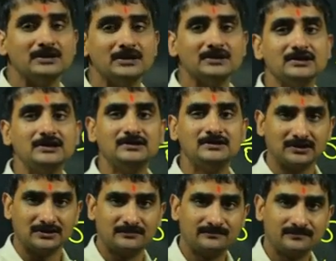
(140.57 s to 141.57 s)
degree
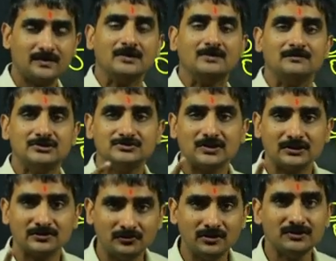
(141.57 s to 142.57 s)
term which you
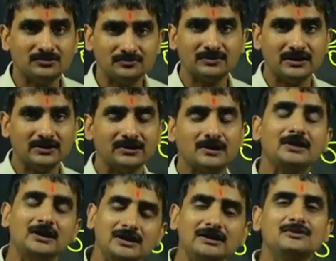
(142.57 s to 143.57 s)
are going to
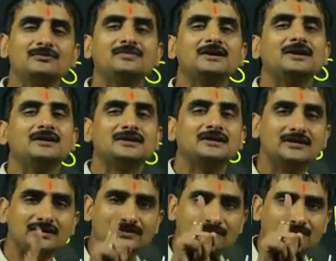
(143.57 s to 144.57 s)
get in
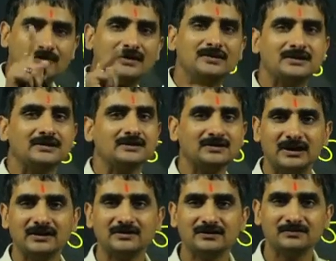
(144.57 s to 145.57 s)
numerator is 1 degree.
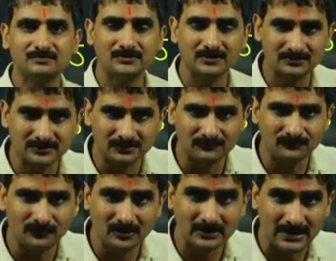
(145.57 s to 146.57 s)
That is the term
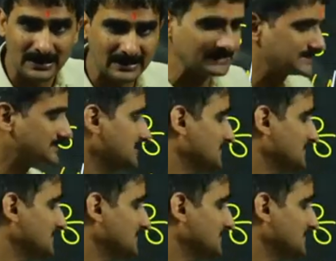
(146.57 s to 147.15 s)
for x.